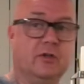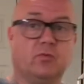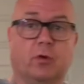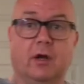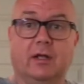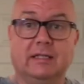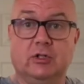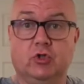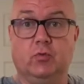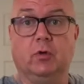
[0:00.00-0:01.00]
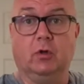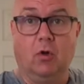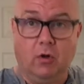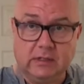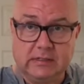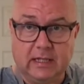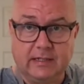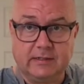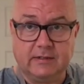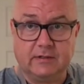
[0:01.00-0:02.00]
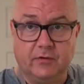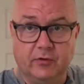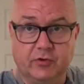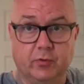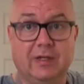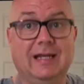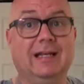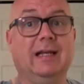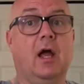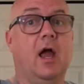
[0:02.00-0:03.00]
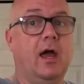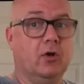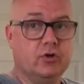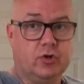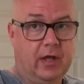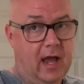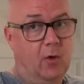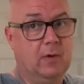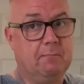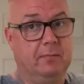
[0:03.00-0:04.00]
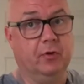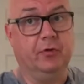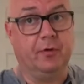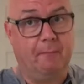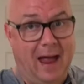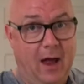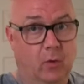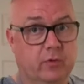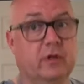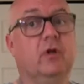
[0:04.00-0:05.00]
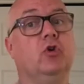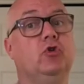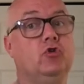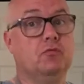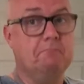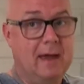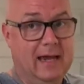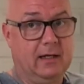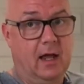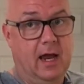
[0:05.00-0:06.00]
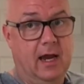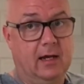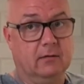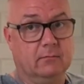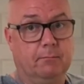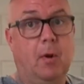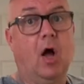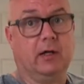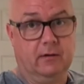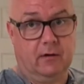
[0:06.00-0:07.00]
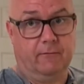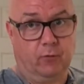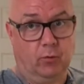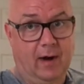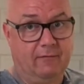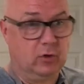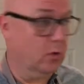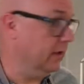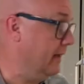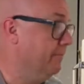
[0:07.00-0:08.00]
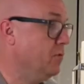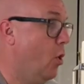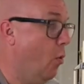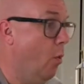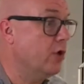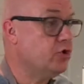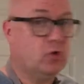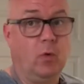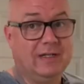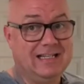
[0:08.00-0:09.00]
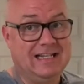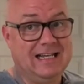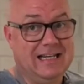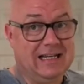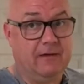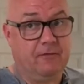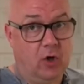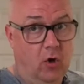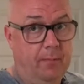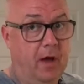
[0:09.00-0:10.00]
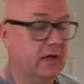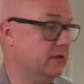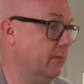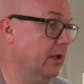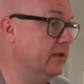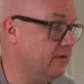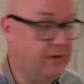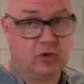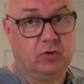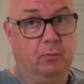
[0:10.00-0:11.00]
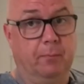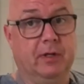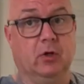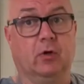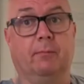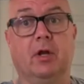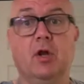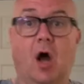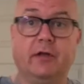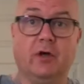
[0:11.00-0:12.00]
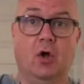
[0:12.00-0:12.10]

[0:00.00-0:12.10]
is we're gonna do long slices in the zucchini, and I'll show you how we build them out to make a pocket for ravioli. What you're going to need, if at all possible, is a vegetable peeler, but not